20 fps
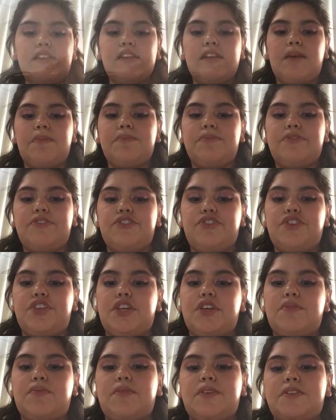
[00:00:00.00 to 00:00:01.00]
up
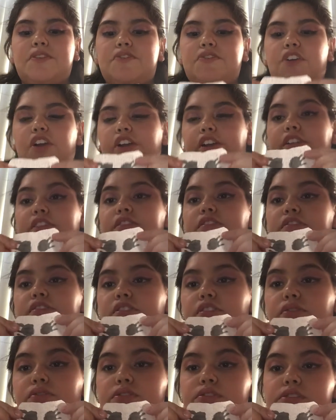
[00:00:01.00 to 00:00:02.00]
doing was drawing
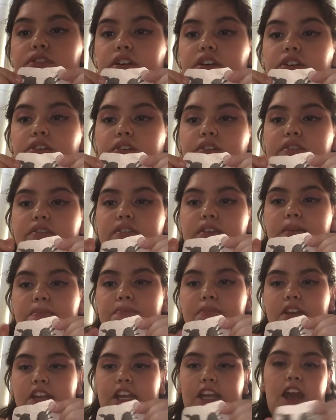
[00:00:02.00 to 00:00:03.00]
2 circles and
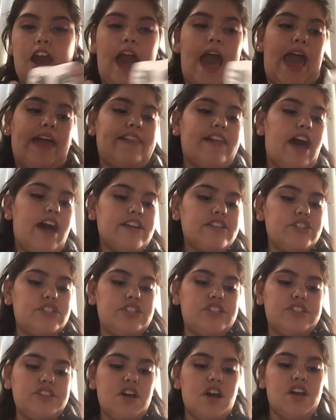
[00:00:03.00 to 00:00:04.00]
putting
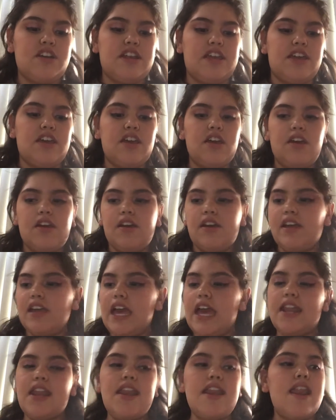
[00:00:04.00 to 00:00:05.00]
eyelashes on it.
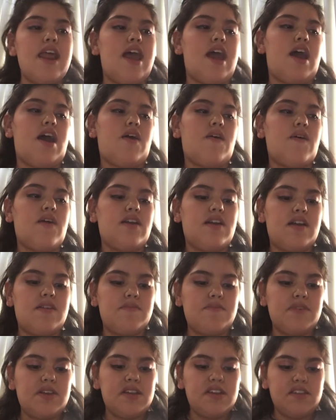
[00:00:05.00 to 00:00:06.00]
And now
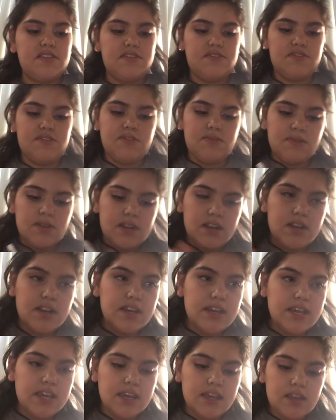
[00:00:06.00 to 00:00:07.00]
I'm going to do a
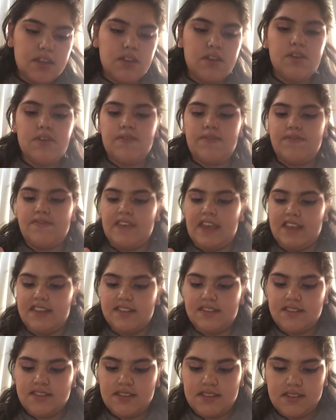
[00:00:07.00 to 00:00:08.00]
little
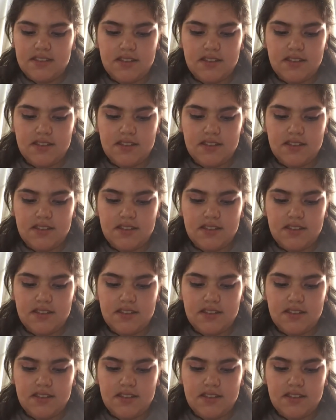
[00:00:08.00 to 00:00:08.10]
face.